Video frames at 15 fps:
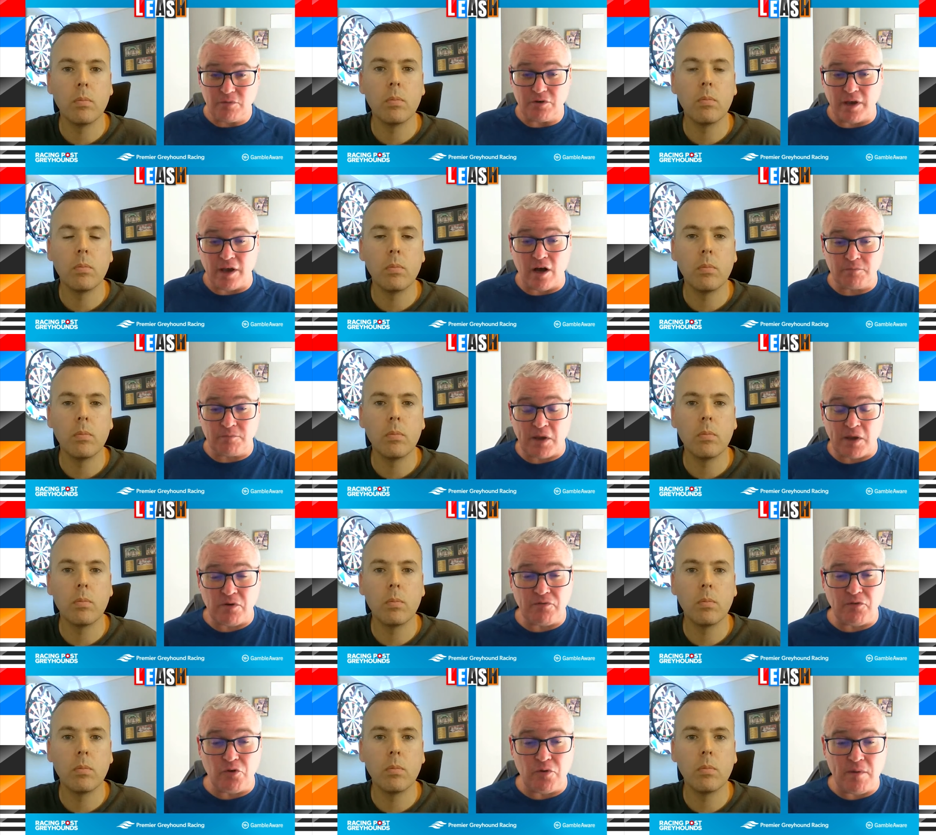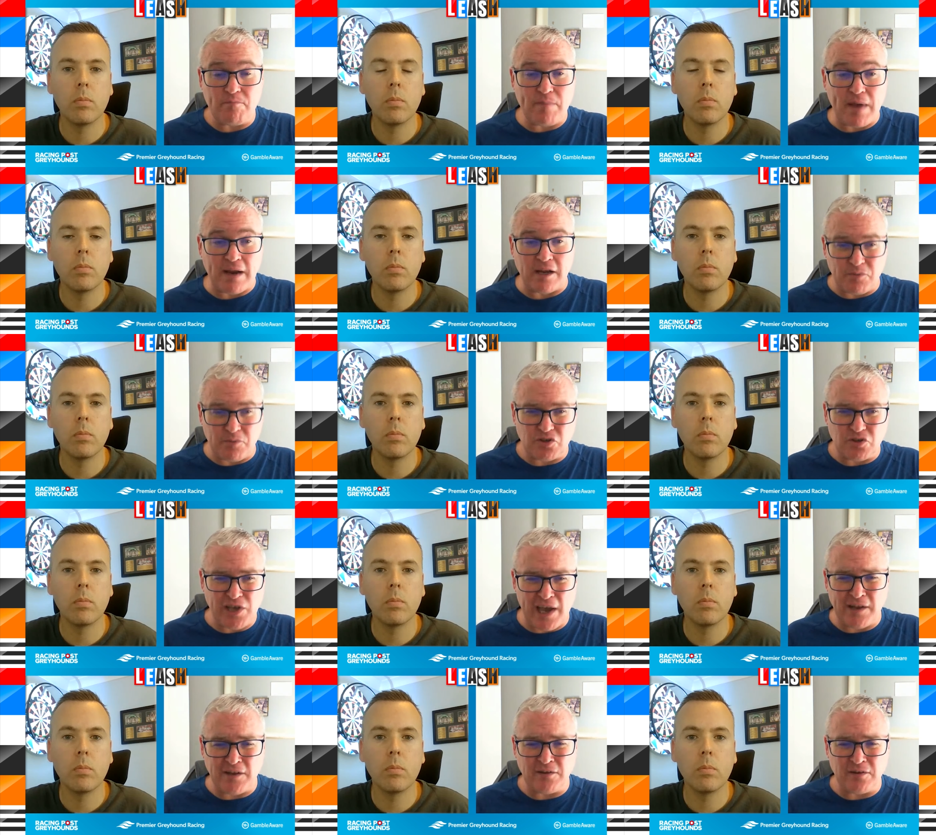Speaker 1: But yeah, I'd be with New and Benny, but
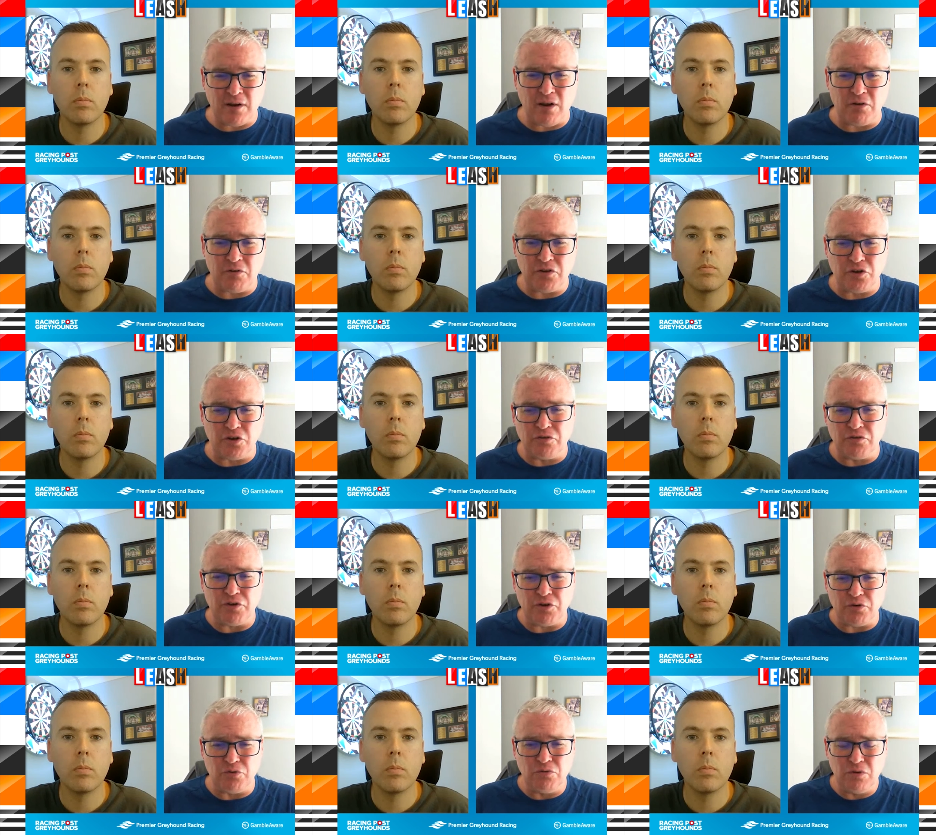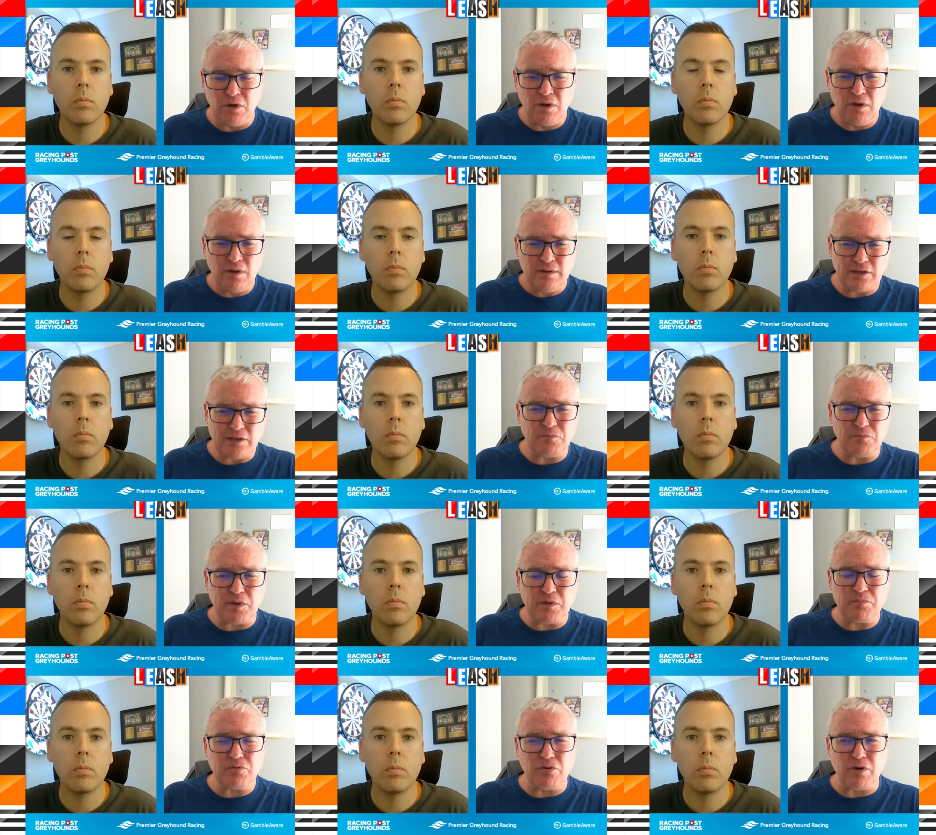ten Clona Uriel. That's a
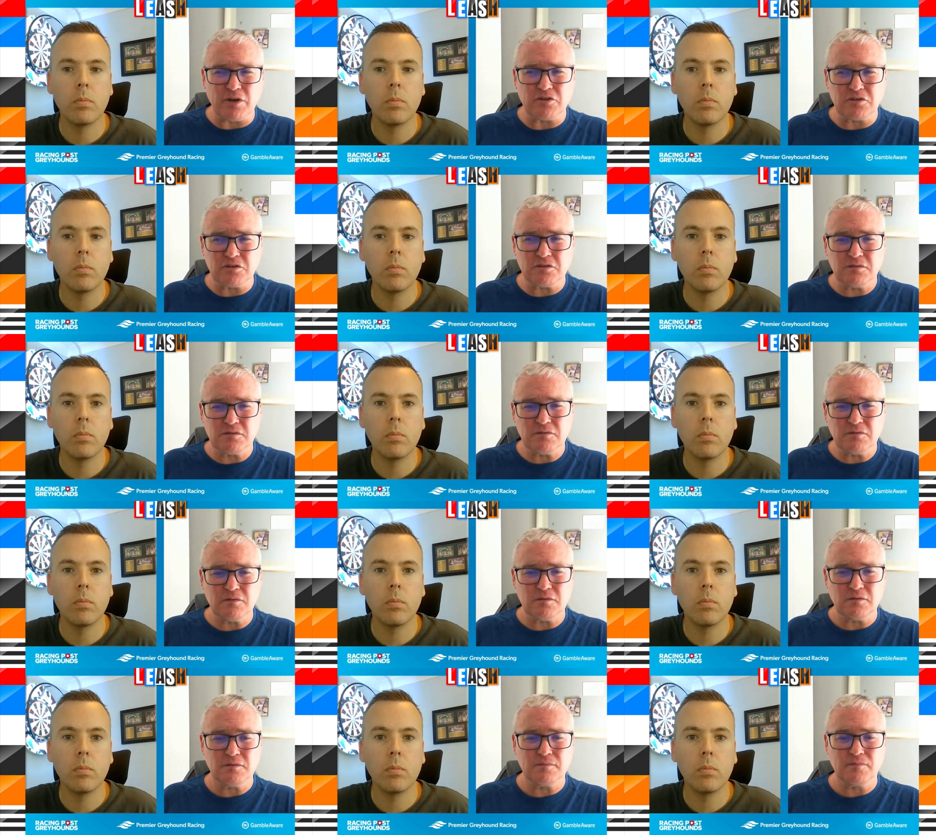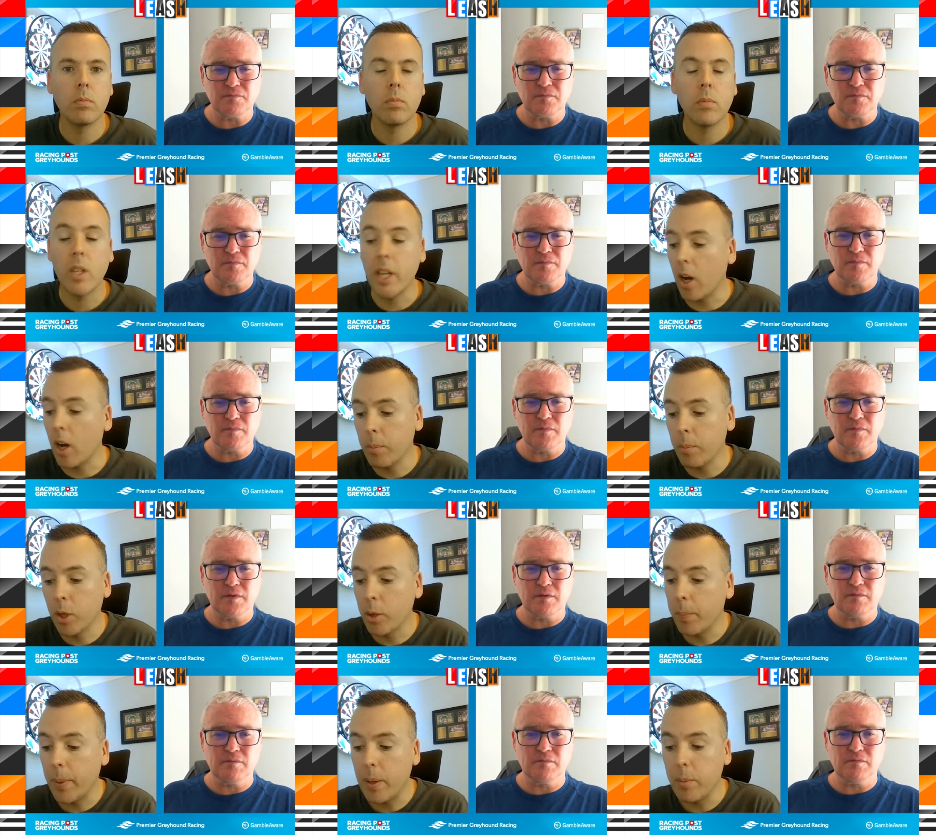big price.
Speaker 2: Yeah, I'm
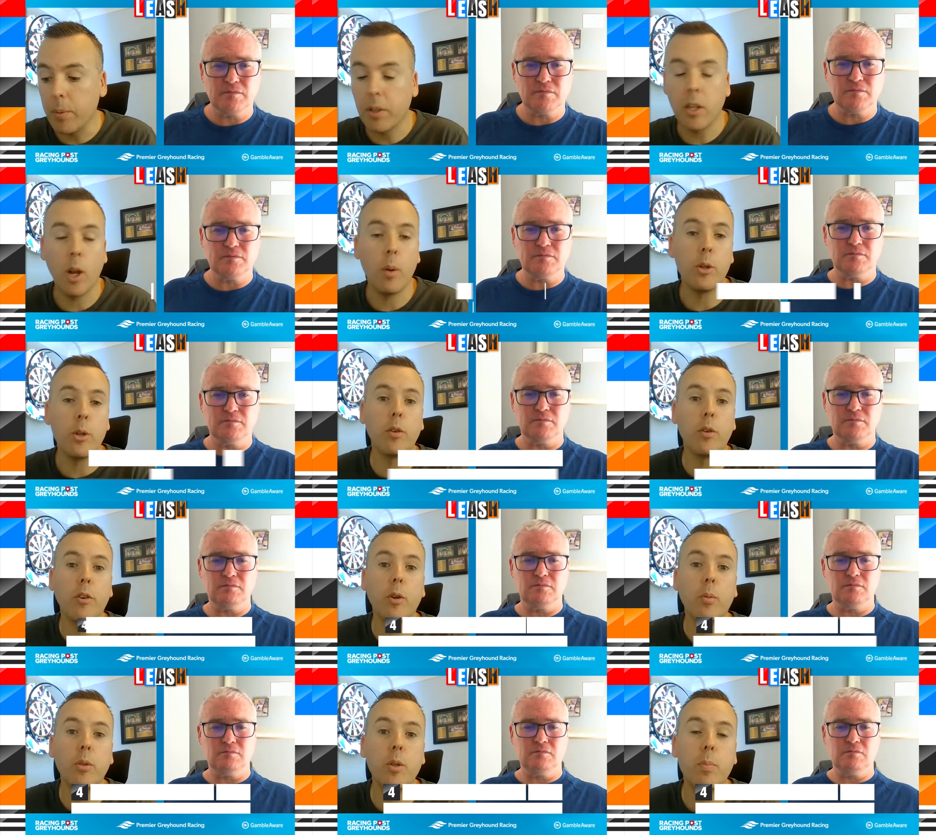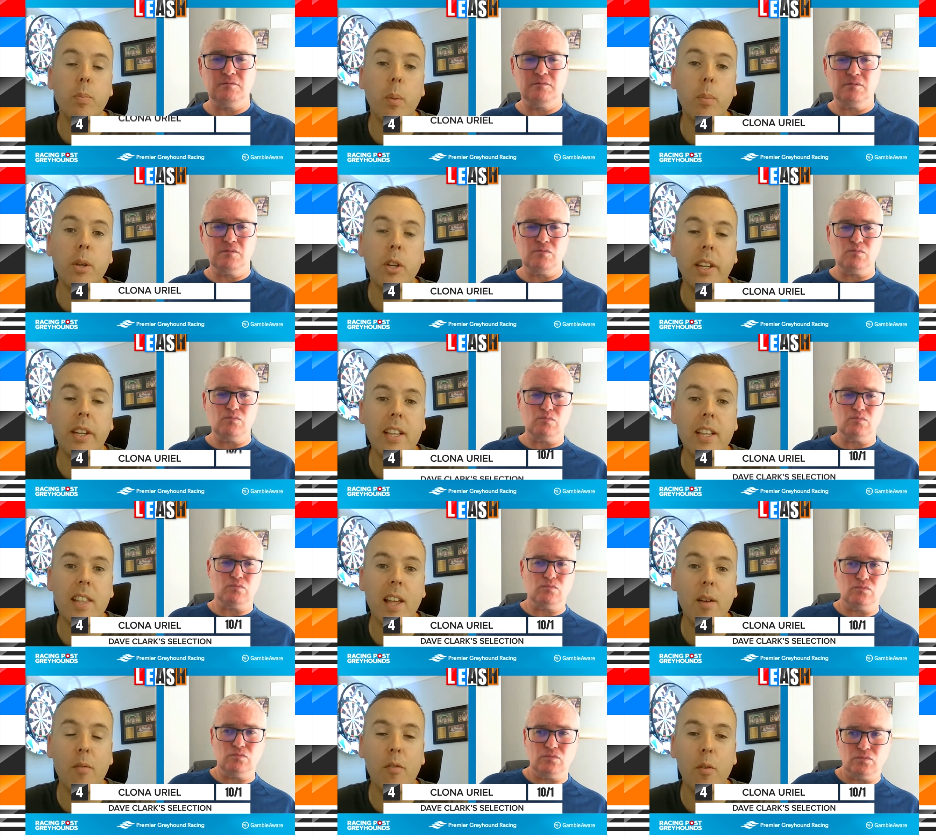going to be with Clona Uriel. You probably could have
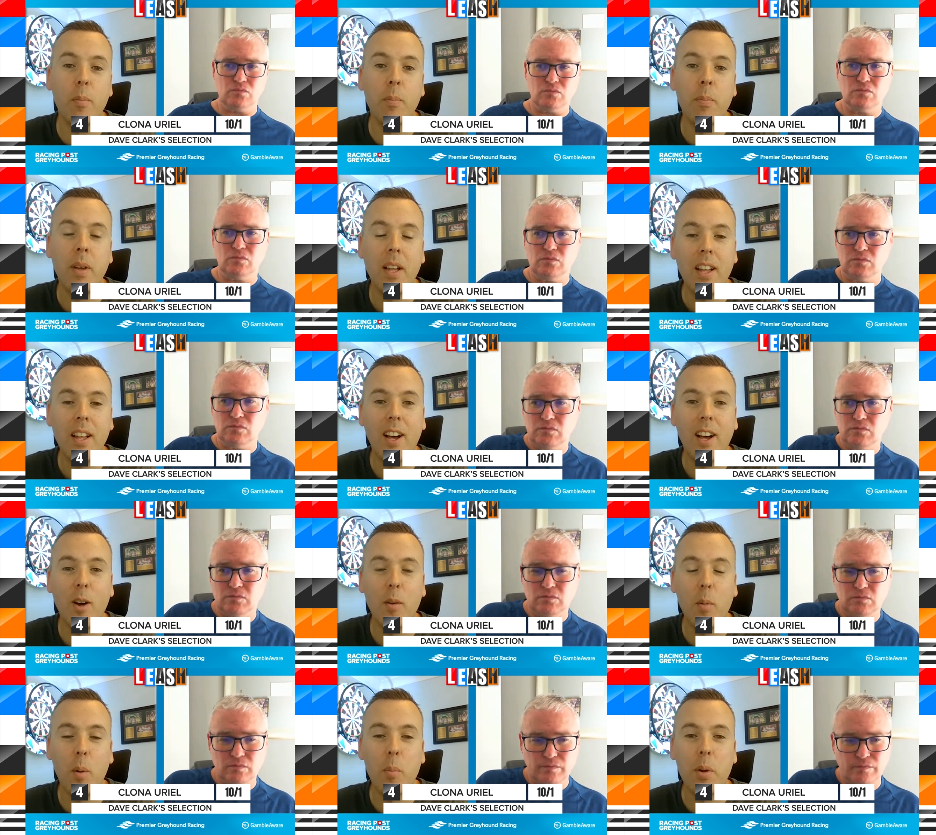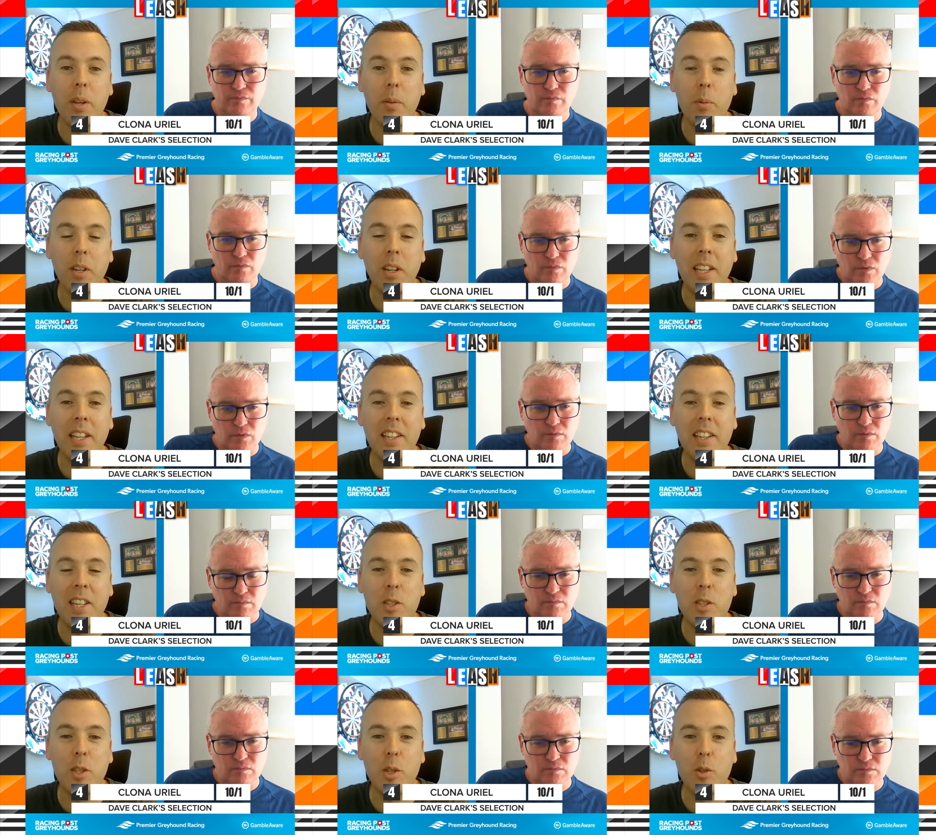guessed that from uh, when we were
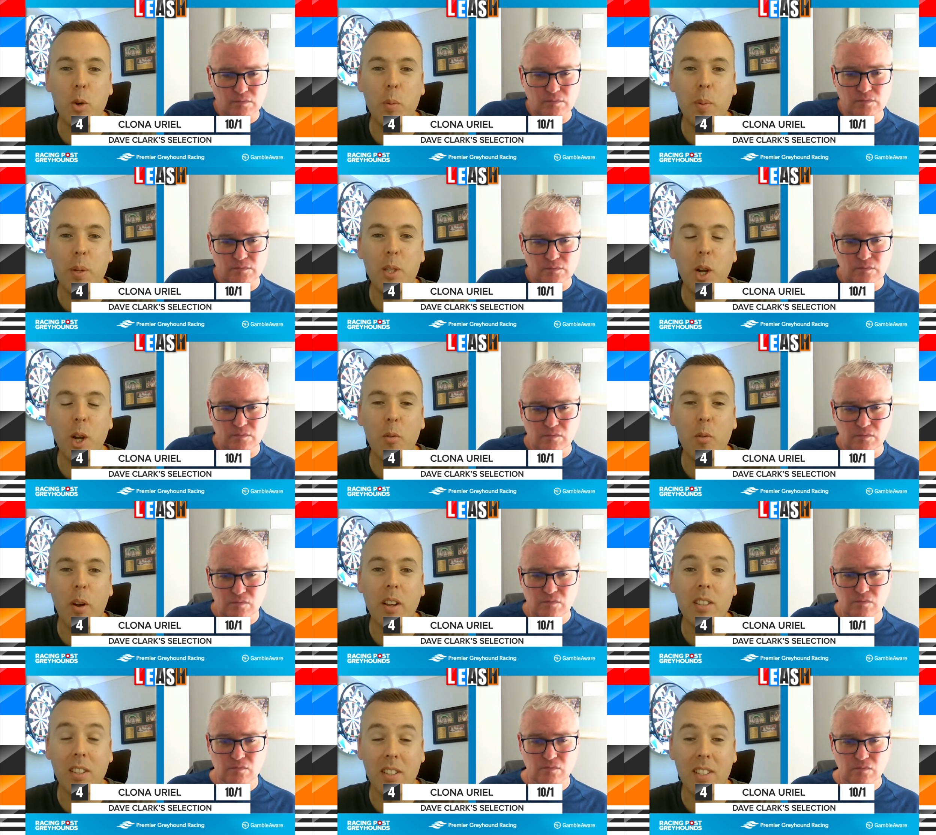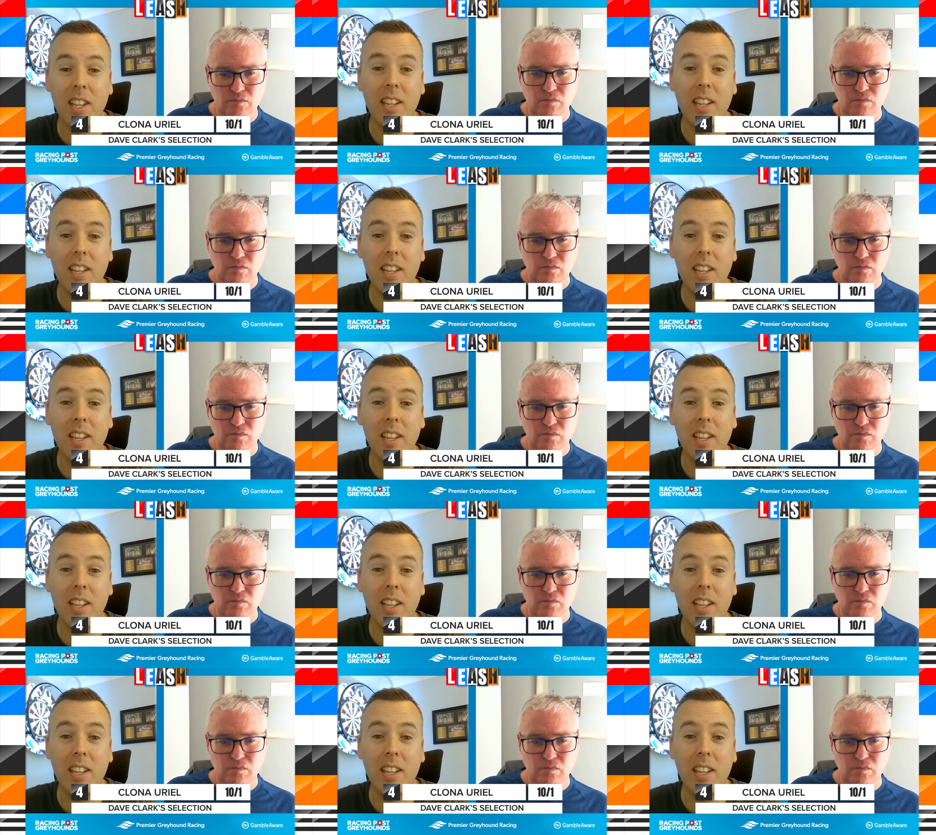leading into the Droopy's Clue race, I